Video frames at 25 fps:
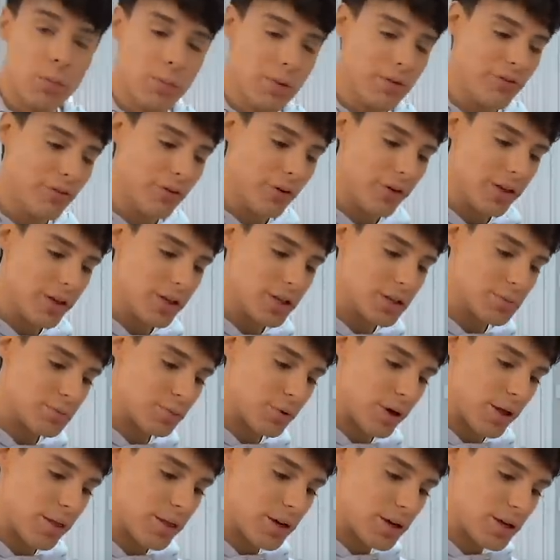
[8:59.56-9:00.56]
before they
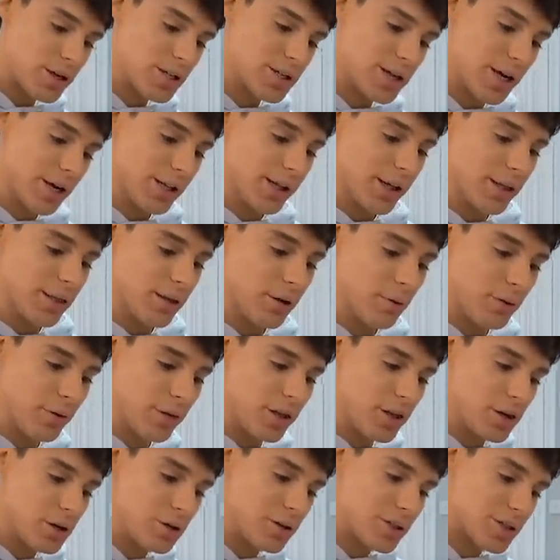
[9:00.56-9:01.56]
spread the Nutella, I think what
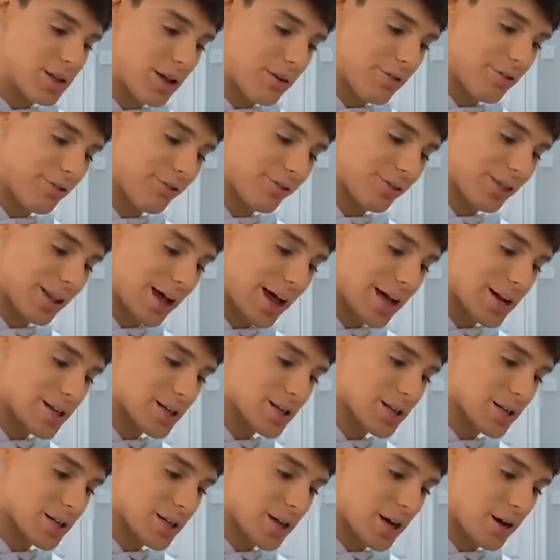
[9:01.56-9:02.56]
they do is they
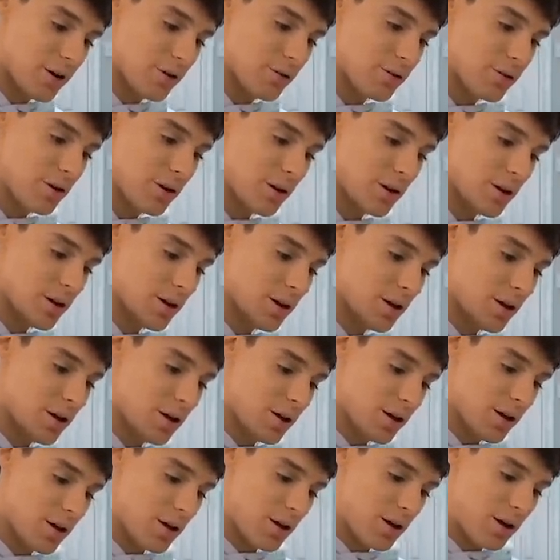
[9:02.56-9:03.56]
flatten down
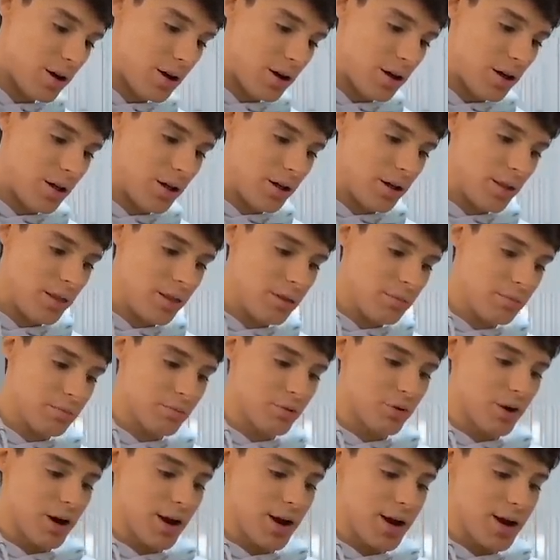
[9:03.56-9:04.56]
the
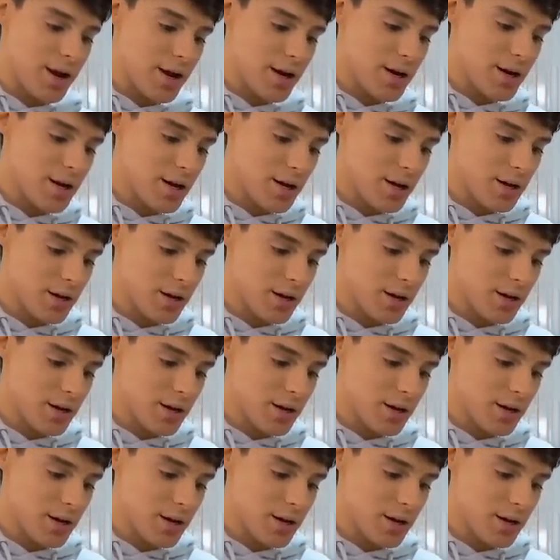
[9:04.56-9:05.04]
bread.